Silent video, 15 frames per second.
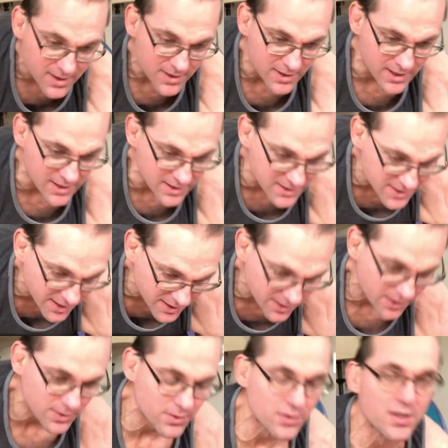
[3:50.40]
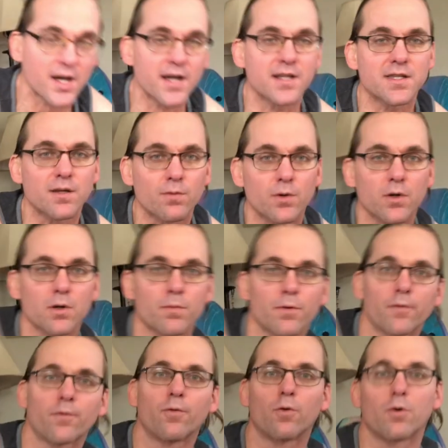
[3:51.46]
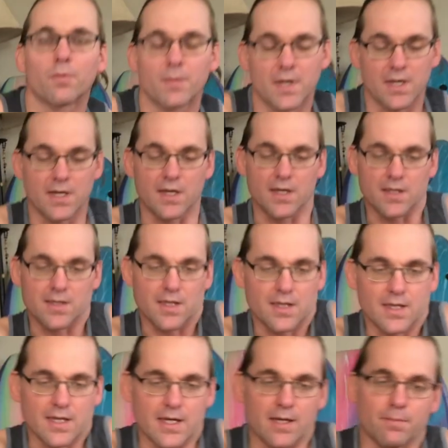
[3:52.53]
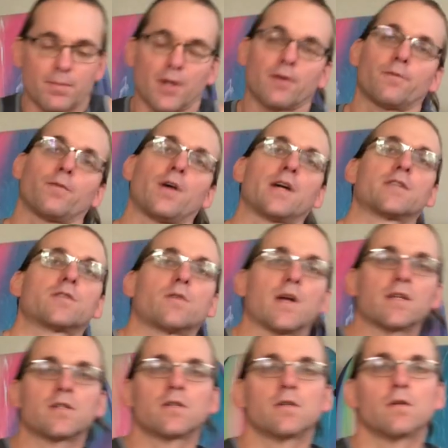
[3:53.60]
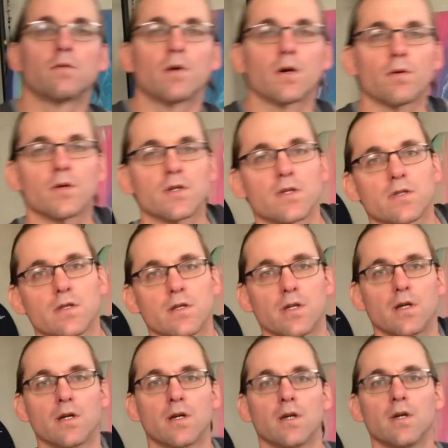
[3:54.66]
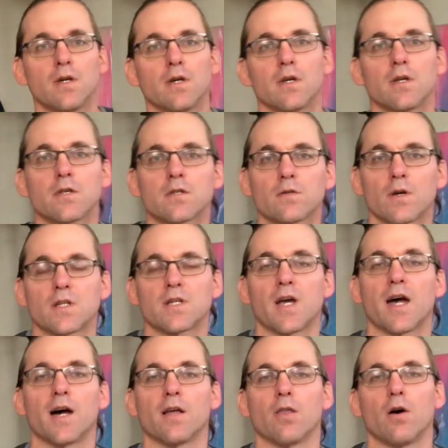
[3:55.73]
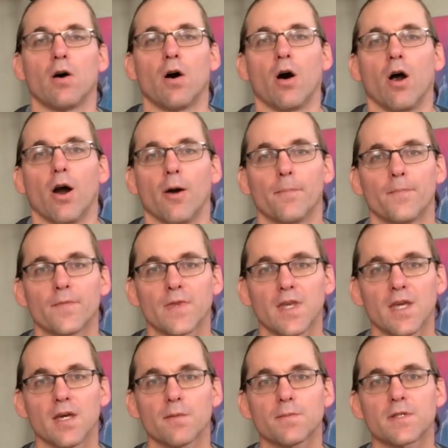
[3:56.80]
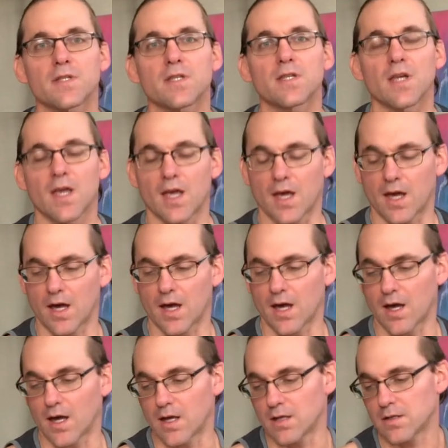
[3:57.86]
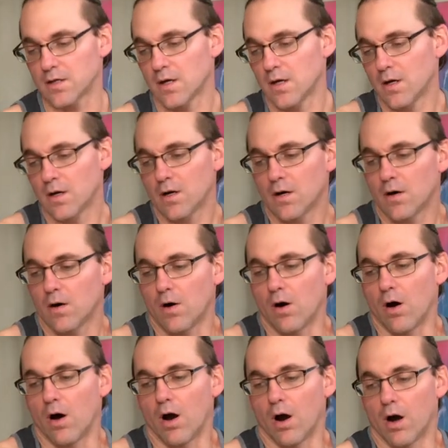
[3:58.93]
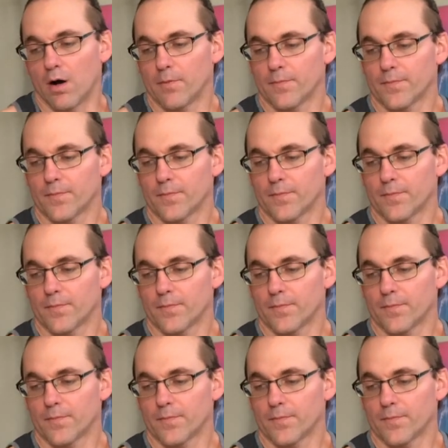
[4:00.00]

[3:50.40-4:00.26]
The second exercise that we're going to perform is the butterfly stretch, where we're just going to stretch out our hips and our